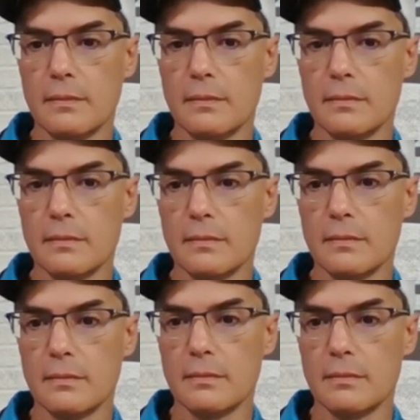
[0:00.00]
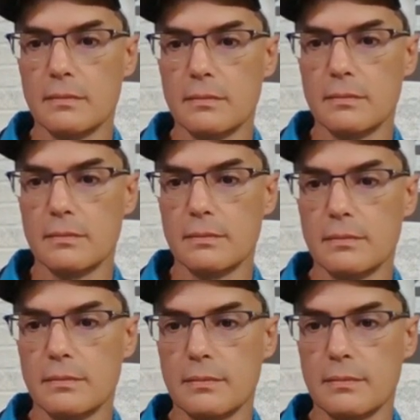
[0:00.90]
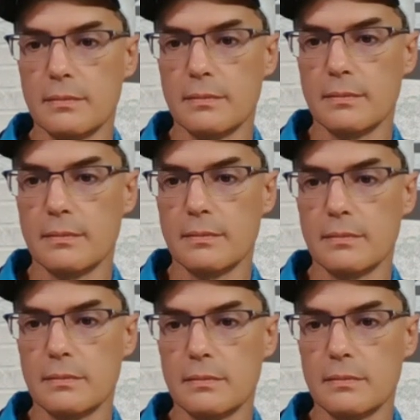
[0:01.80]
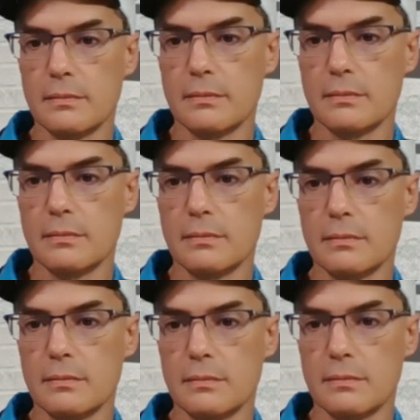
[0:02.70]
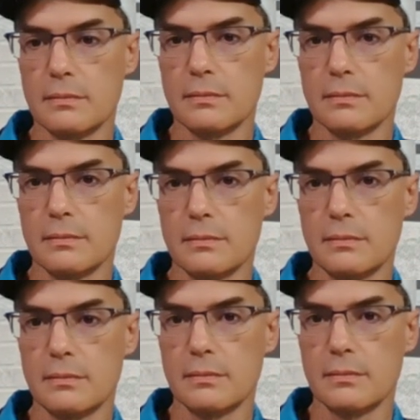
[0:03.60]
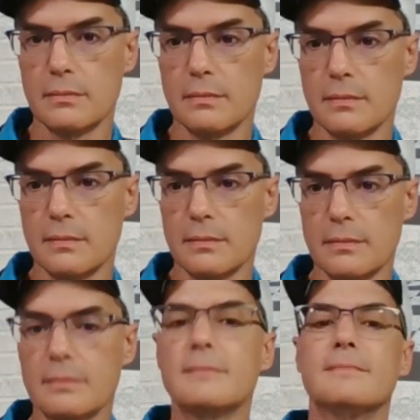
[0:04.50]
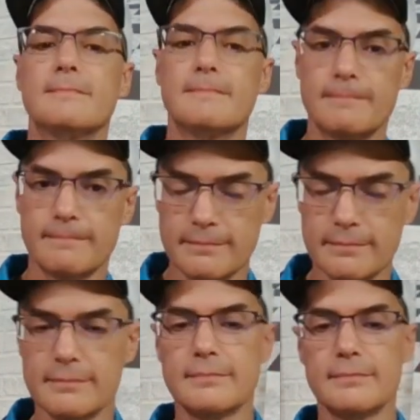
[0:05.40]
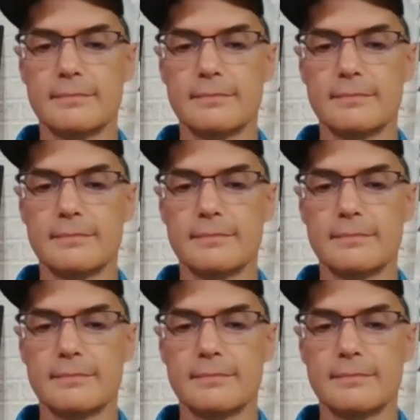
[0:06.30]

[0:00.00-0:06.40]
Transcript: This person isn't speaking.